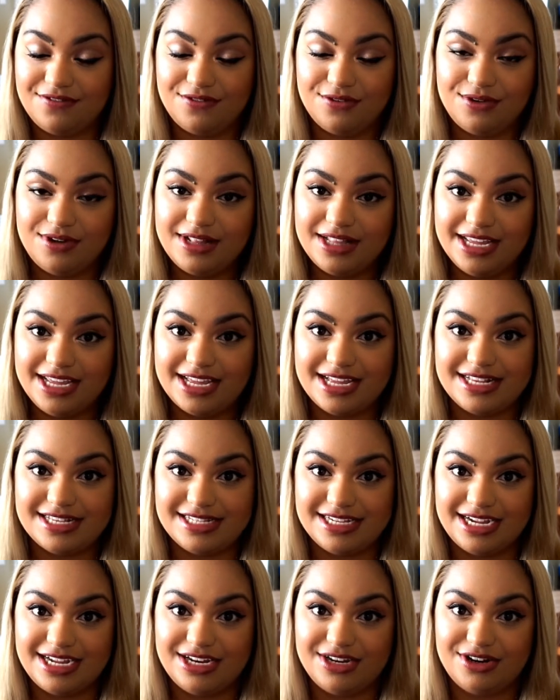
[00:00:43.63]
fully
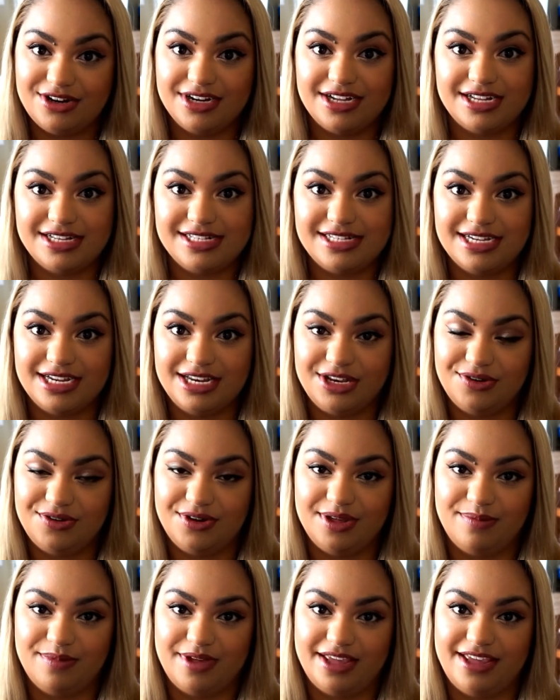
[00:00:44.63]
intend on
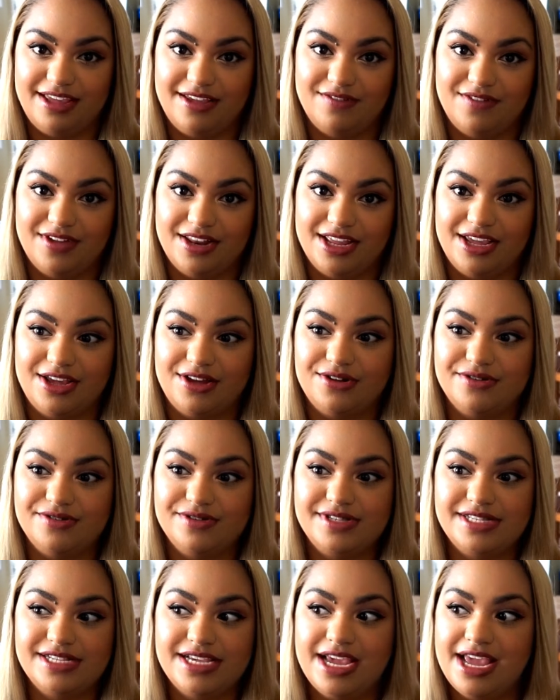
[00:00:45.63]
continuing making
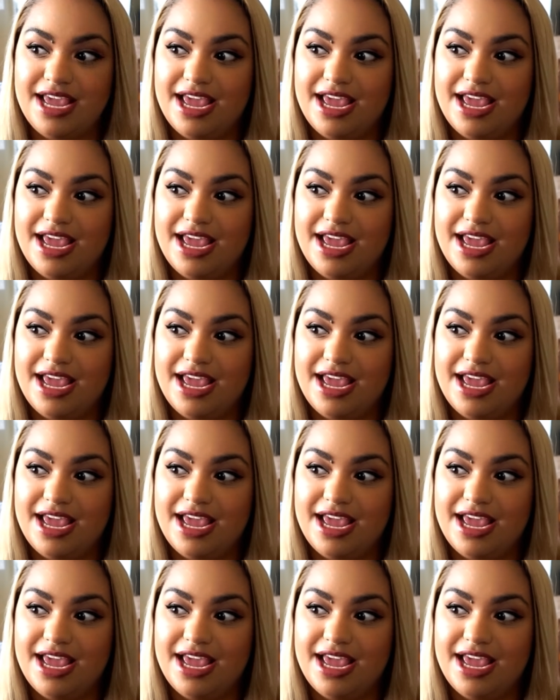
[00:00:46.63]
videos.